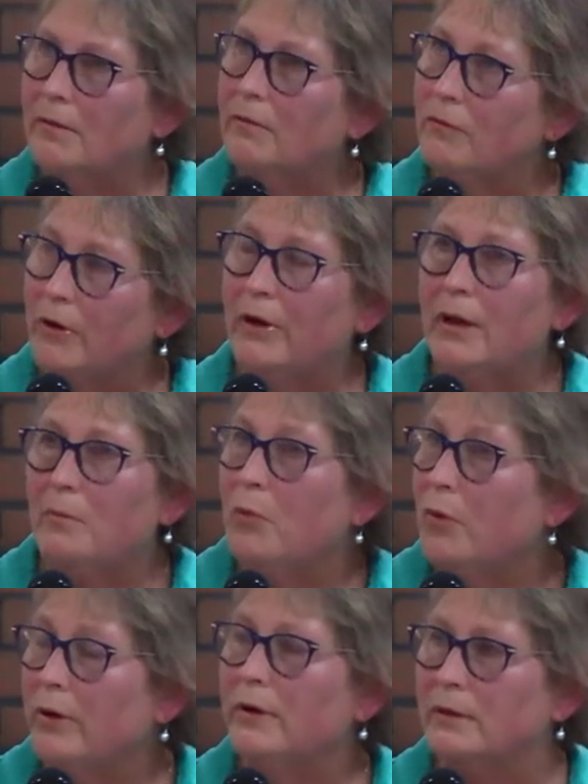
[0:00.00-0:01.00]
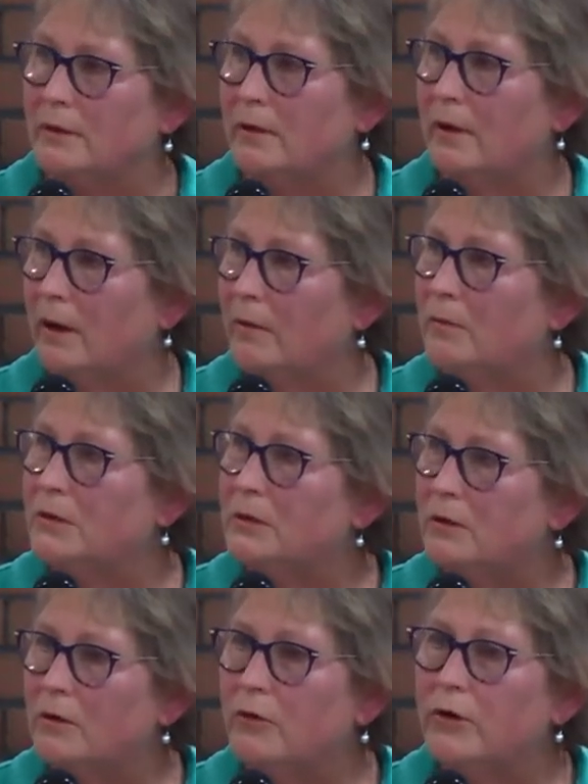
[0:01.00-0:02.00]
very important,
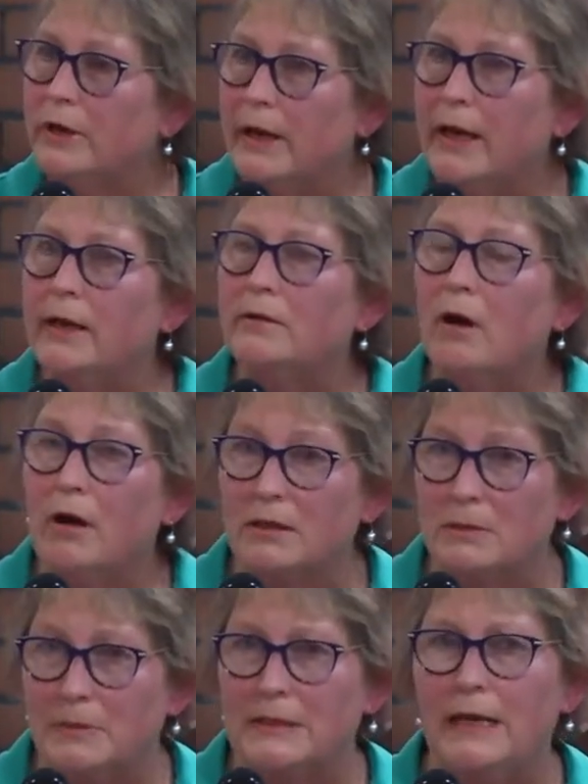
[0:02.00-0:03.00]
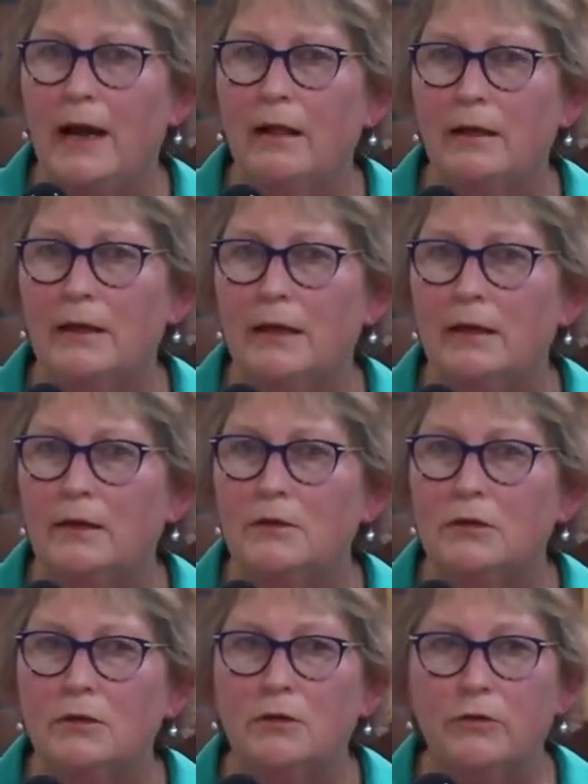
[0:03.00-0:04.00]
to create hospitality,
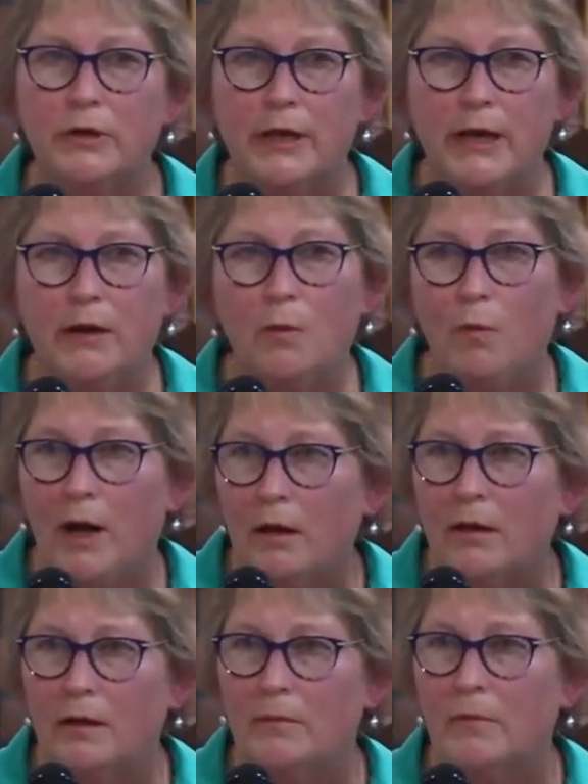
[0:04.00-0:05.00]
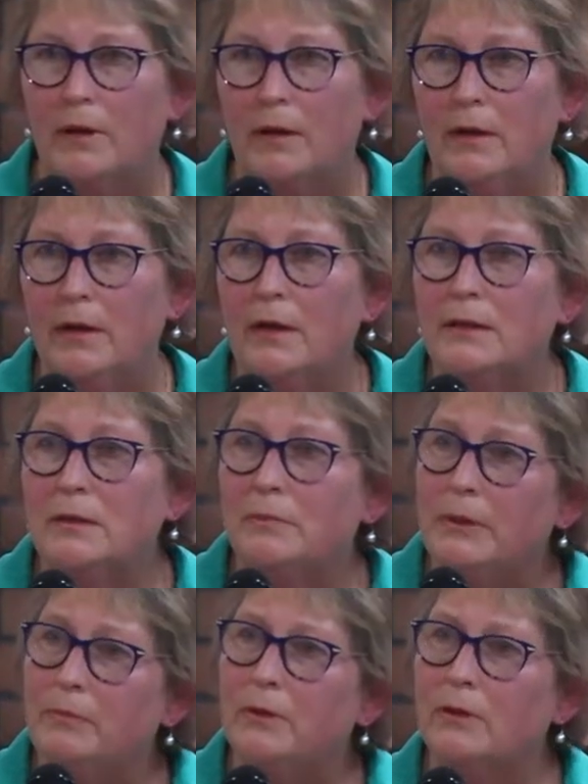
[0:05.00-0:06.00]
to create welcome to
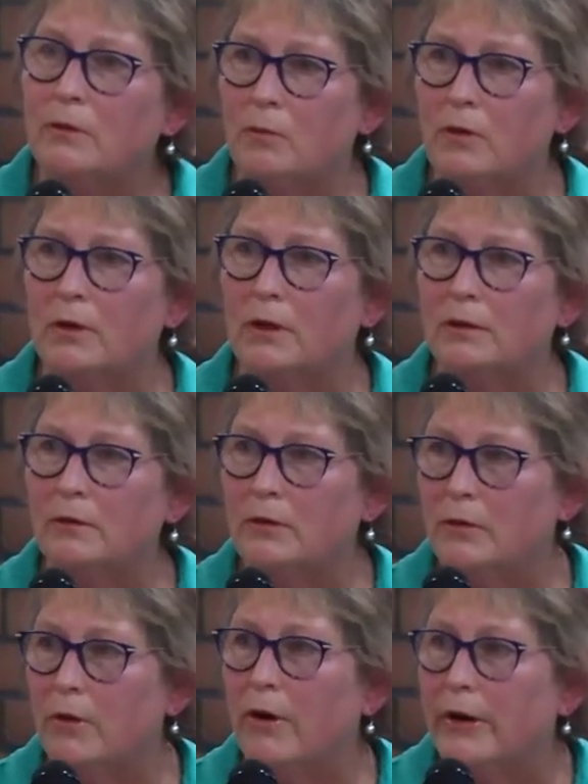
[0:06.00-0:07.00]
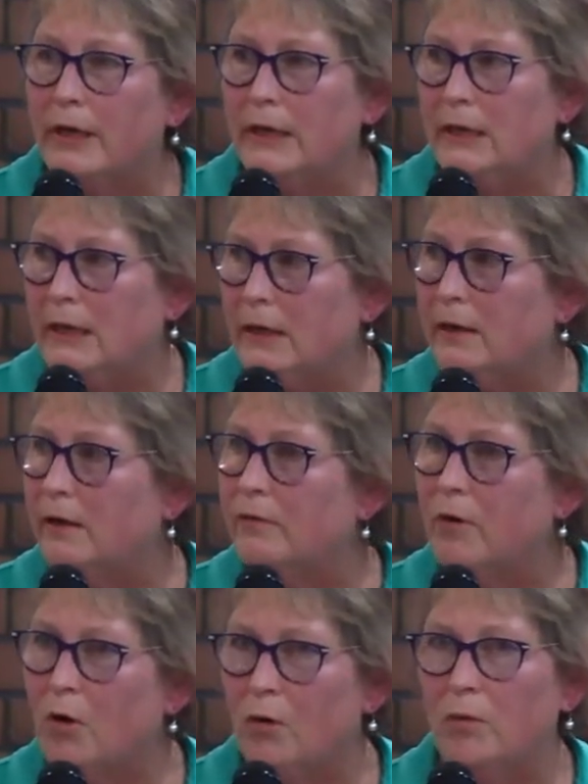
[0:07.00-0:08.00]
people in the world who are in need of
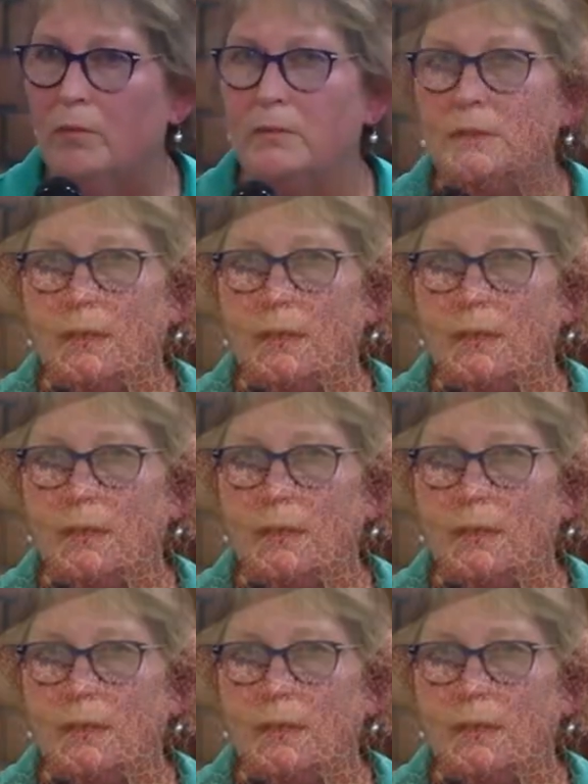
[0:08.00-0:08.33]
homes